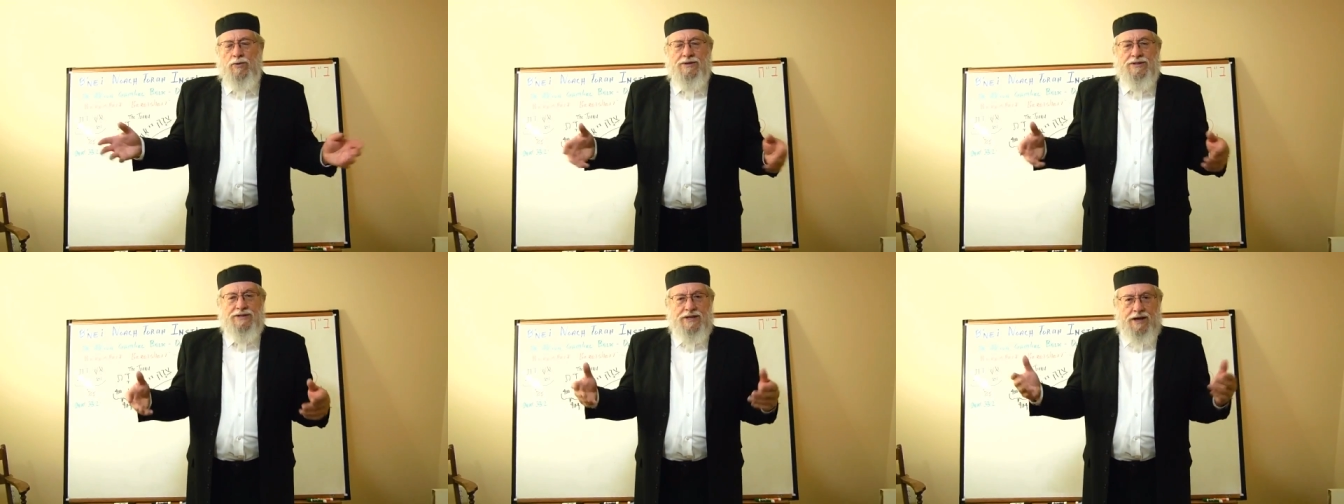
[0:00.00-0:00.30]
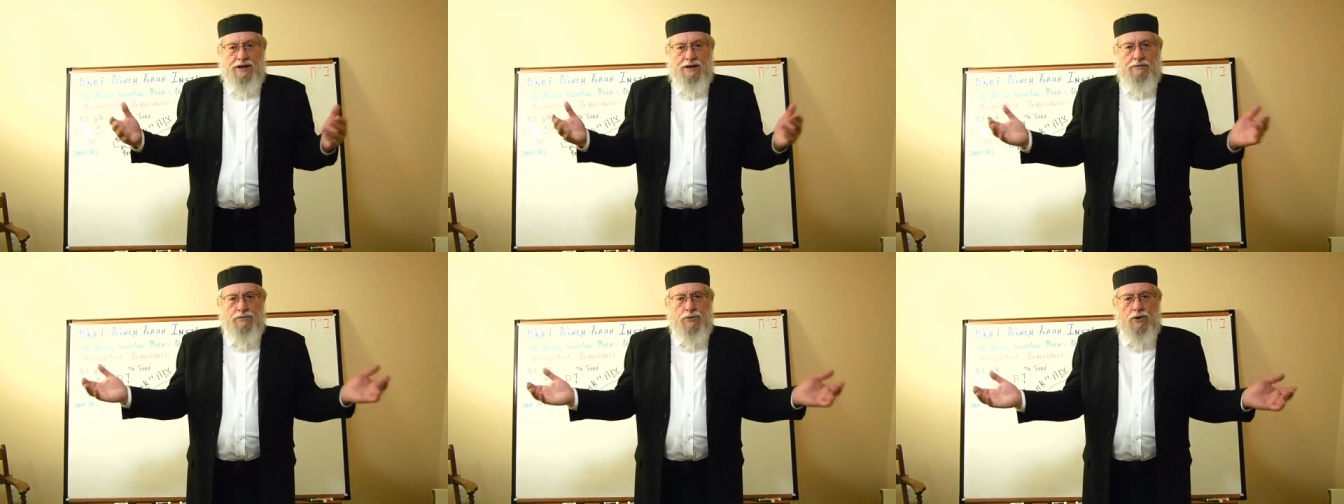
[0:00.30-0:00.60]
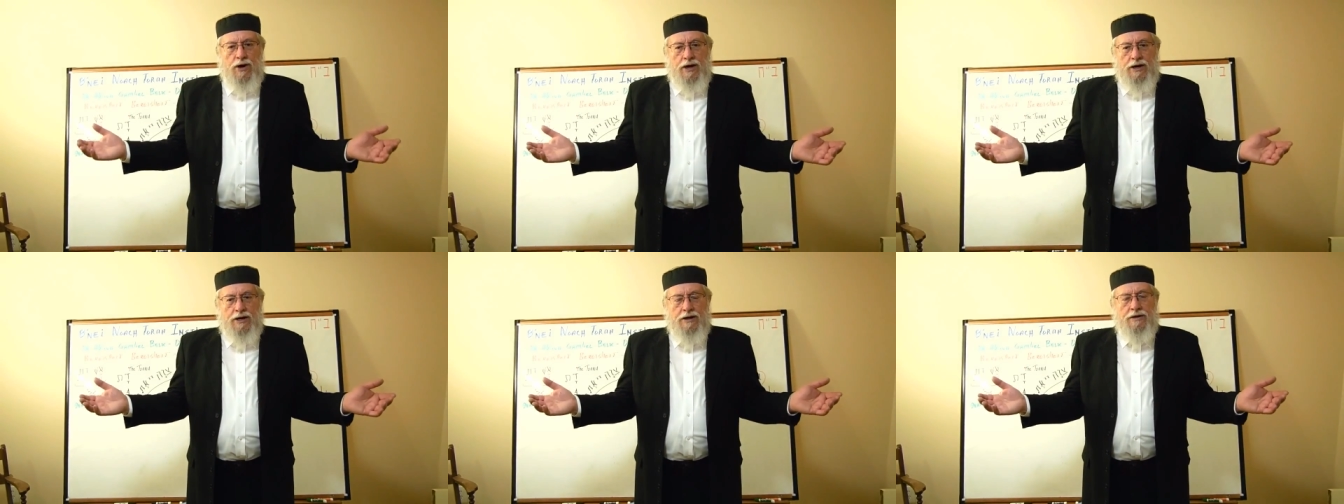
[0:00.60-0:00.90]
we
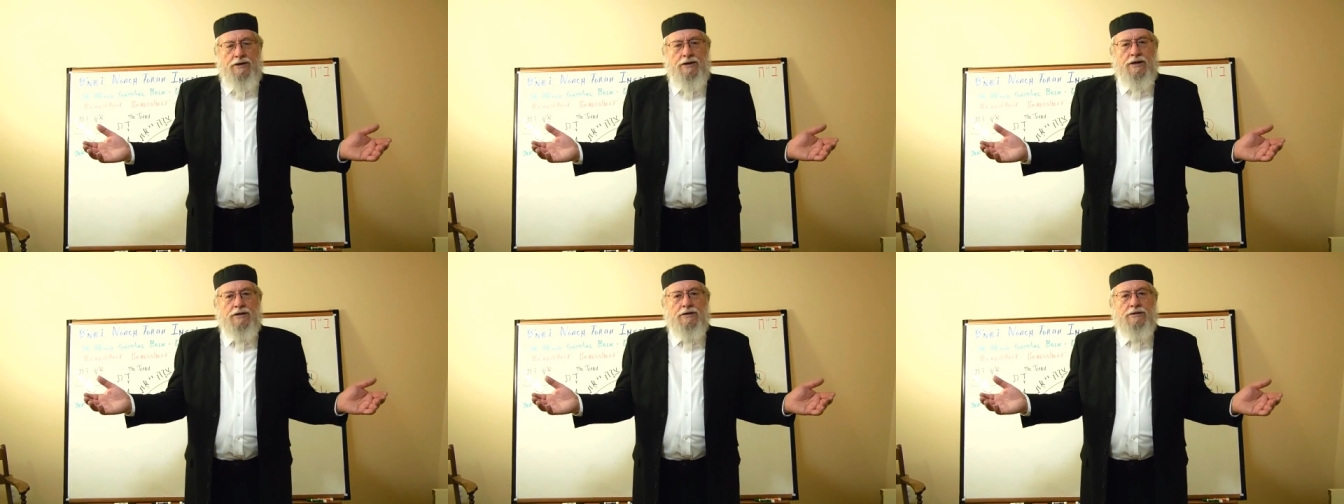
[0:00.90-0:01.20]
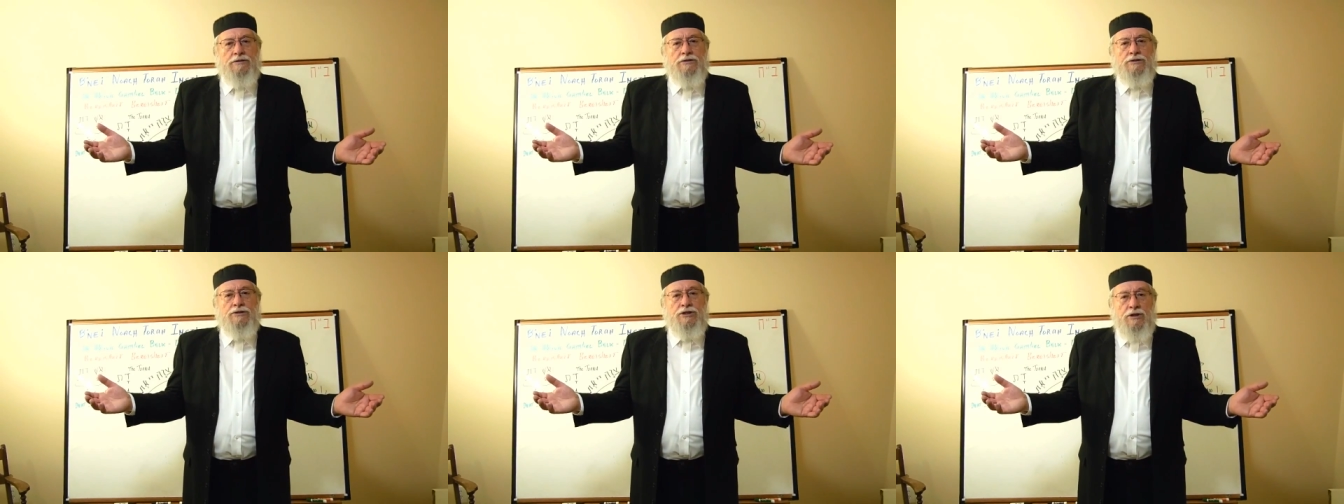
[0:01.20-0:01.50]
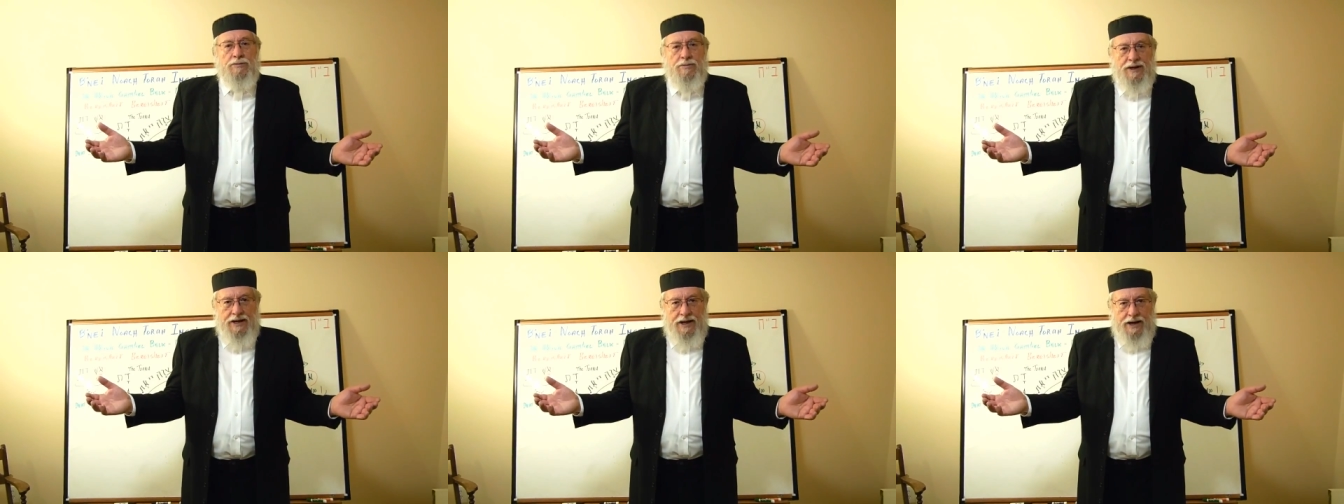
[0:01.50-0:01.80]
celebrated
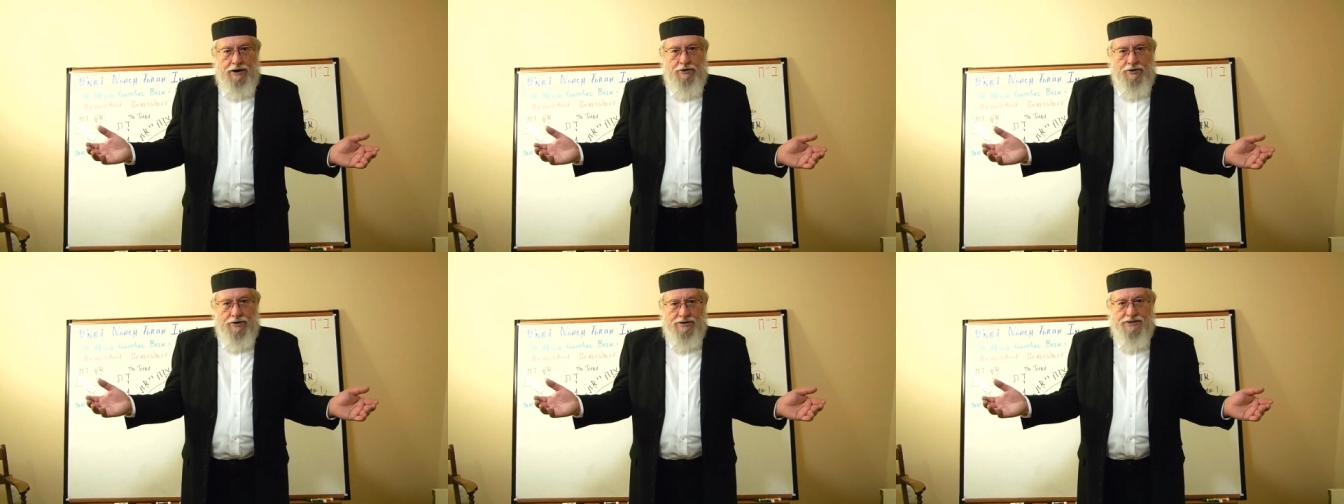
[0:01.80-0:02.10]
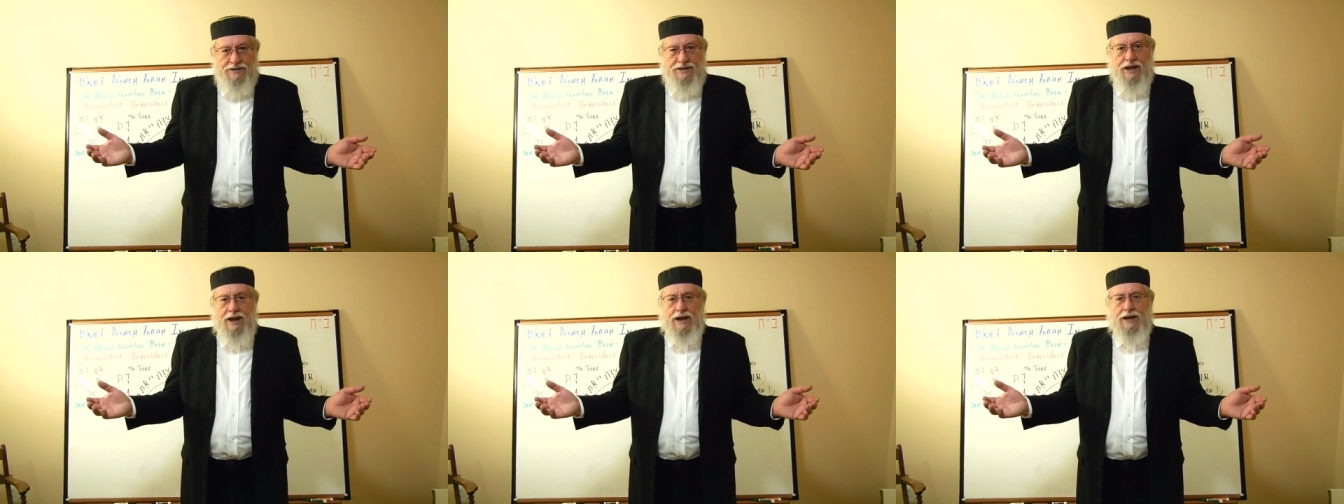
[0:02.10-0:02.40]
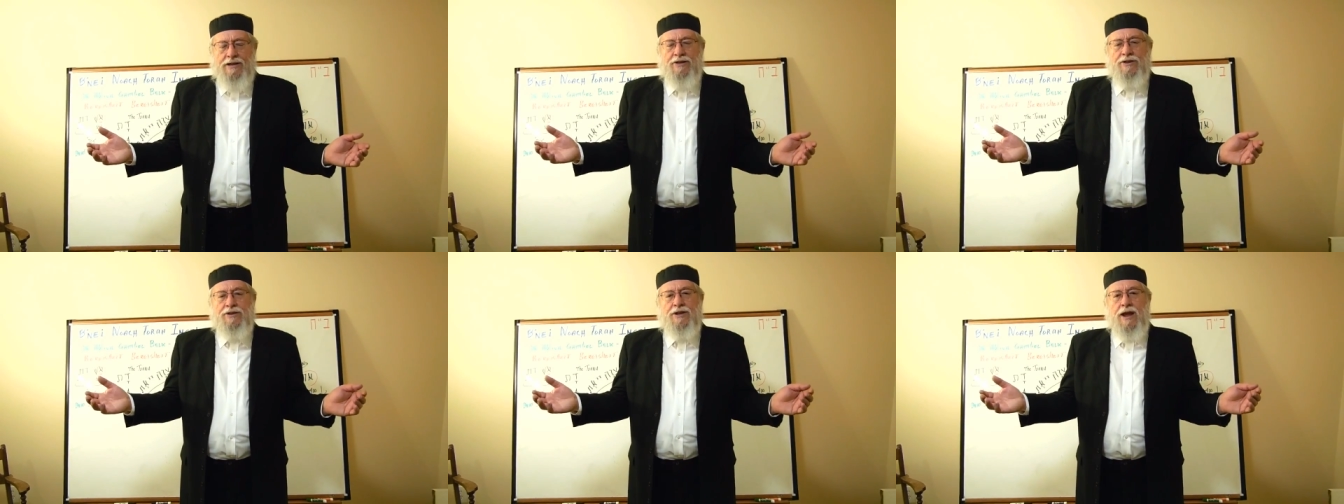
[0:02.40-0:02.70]
Shemini Eretz, the
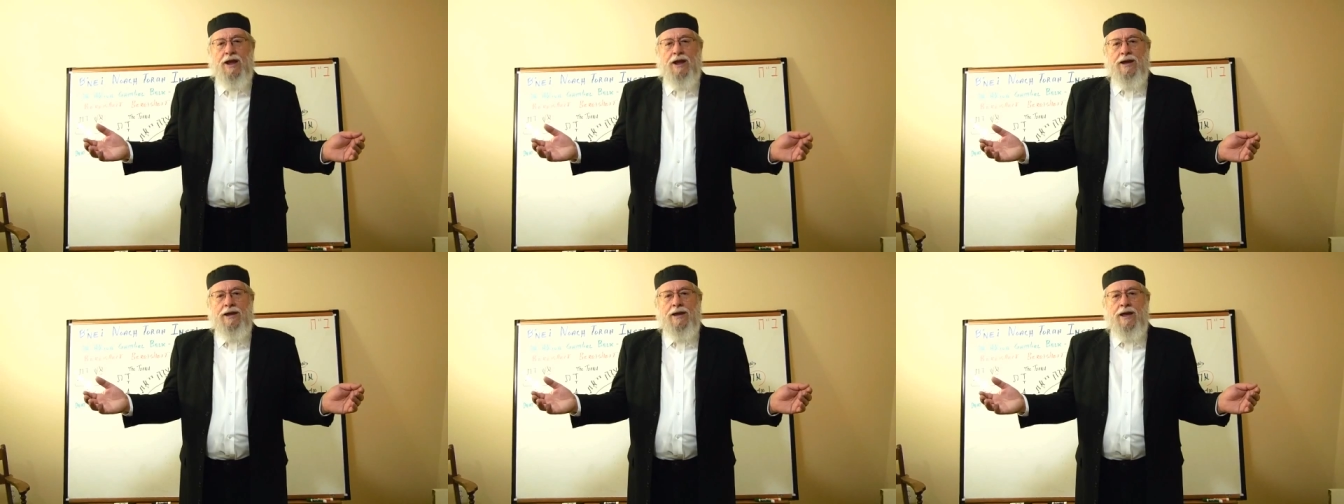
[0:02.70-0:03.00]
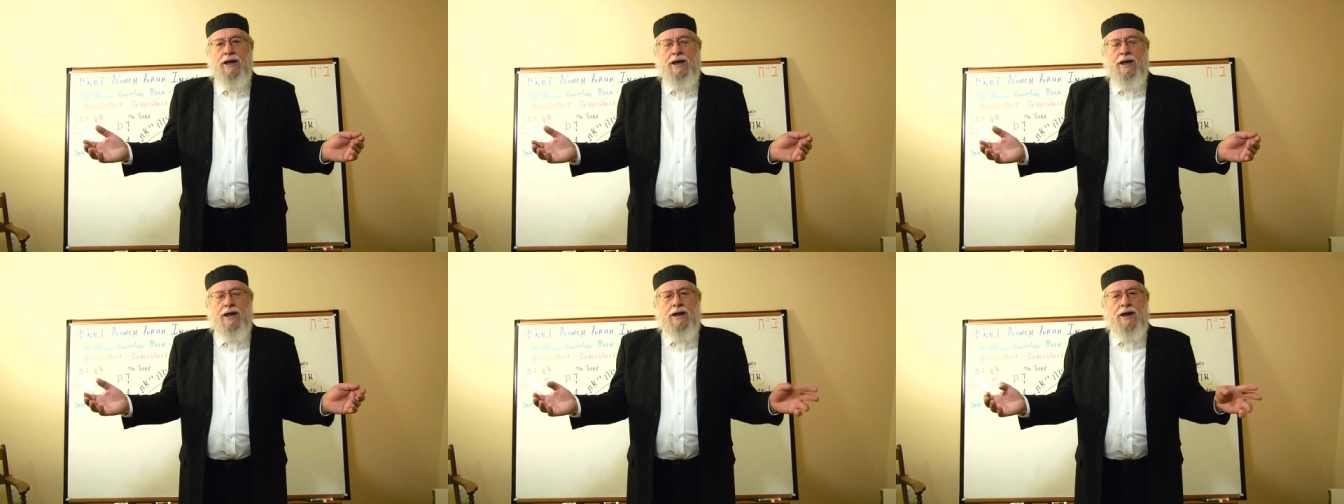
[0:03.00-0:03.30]
8th day,